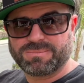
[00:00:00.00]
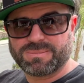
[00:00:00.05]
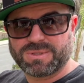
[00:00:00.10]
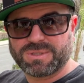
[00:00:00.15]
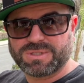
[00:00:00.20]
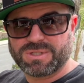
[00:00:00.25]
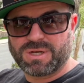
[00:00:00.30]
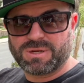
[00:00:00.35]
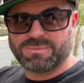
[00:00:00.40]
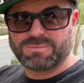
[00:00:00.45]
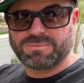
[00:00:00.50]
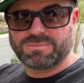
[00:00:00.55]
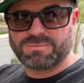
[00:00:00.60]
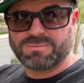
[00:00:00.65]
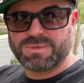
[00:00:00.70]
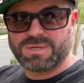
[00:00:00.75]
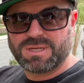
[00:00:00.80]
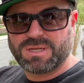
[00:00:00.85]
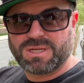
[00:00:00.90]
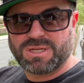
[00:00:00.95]
So
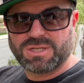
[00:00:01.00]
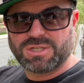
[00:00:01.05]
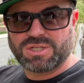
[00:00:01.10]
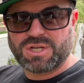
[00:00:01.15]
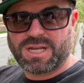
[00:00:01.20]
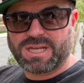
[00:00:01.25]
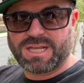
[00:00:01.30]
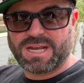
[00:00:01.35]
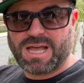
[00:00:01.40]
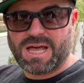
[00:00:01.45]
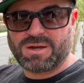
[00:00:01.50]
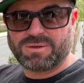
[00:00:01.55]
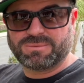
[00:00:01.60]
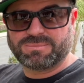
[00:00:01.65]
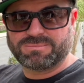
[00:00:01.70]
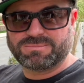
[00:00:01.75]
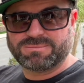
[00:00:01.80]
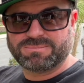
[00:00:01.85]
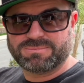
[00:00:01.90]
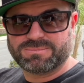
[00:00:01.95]
check it out
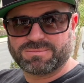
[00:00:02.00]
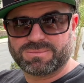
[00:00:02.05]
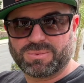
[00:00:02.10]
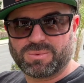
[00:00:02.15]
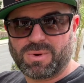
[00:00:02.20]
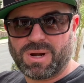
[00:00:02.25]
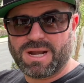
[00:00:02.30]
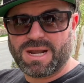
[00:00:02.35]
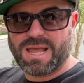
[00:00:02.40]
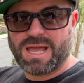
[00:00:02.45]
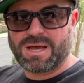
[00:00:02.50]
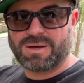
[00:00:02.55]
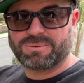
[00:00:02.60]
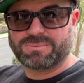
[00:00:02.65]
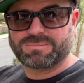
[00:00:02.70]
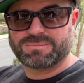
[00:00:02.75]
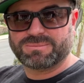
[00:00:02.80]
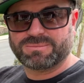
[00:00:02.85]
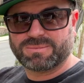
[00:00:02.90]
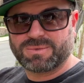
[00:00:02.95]
right now
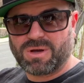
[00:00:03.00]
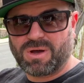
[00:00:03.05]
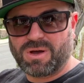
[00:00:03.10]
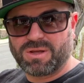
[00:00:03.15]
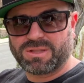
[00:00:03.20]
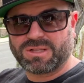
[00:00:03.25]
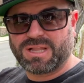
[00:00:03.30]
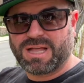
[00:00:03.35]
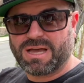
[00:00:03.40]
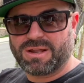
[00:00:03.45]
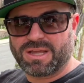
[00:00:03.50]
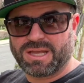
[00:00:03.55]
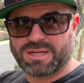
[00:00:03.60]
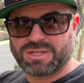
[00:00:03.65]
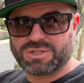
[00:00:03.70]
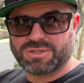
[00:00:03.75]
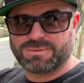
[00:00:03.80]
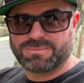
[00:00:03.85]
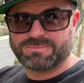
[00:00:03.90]
on Cloud Edge.